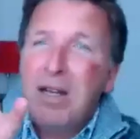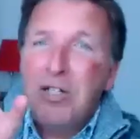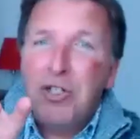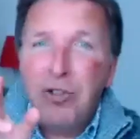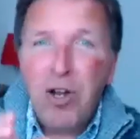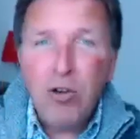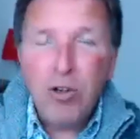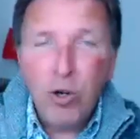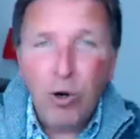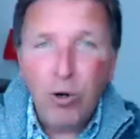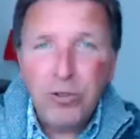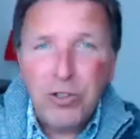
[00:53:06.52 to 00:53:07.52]
do you know
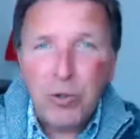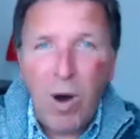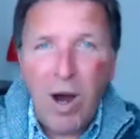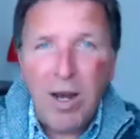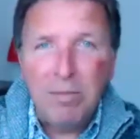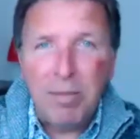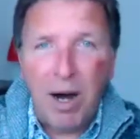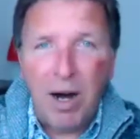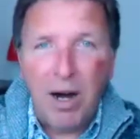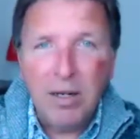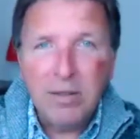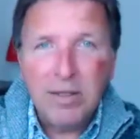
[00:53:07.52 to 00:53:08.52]
Gordon's Wine
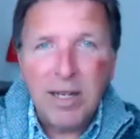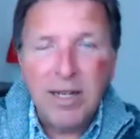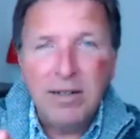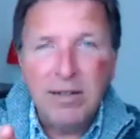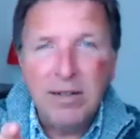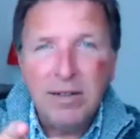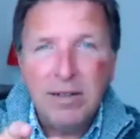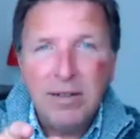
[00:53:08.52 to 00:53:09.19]
Bar? In... Of course.